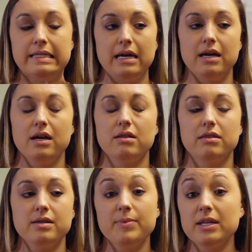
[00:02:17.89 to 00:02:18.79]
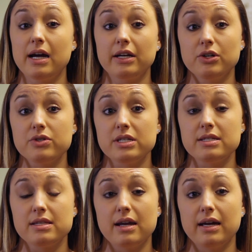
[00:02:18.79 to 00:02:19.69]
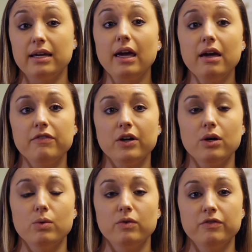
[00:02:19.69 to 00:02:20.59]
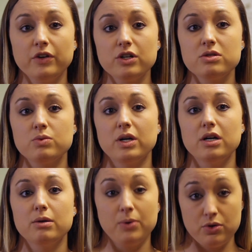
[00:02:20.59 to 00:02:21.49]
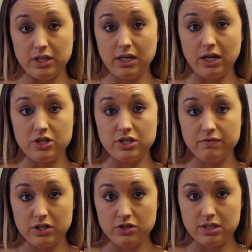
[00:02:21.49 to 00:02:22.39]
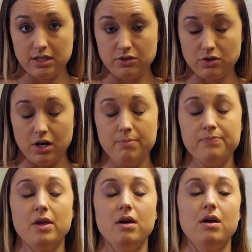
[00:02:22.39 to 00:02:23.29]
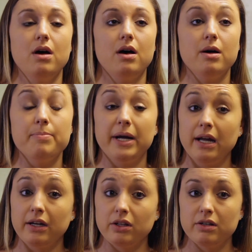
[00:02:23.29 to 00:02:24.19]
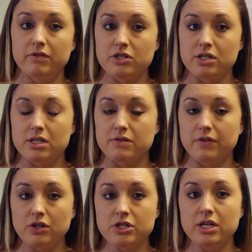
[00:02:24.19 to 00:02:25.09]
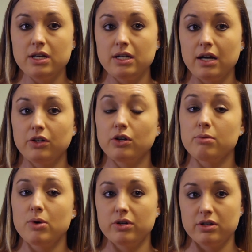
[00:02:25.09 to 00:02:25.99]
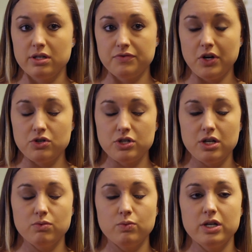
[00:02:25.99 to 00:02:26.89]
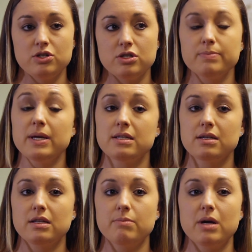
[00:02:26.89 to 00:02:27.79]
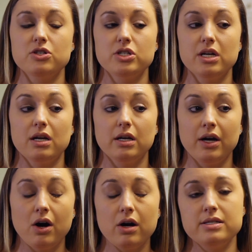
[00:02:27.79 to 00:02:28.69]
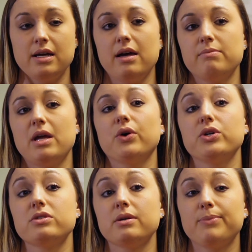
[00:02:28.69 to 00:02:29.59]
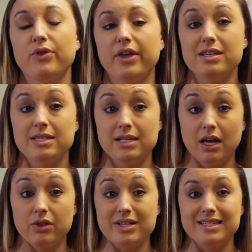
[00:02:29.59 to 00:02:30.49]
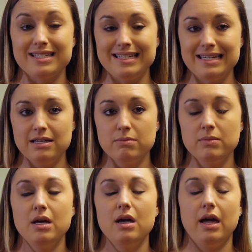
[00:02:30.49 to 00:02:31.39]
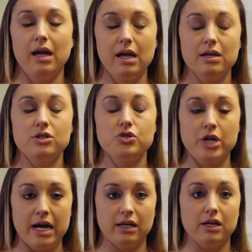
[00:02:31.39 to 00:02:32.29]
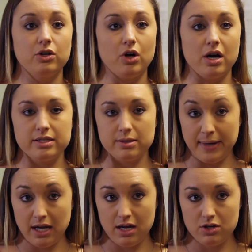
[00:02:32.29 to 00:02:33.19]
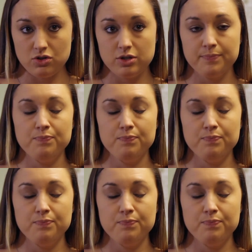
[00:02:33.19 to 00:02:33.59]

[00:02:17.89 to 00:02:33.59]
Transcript: day, some of the diagnoses that I gave her first were post-concussion vision syndrome, binocular vision dysfunction, and ocular motor dysfunction, which basically meant she had a hard time now using both eyes together as a team and tracking across the page.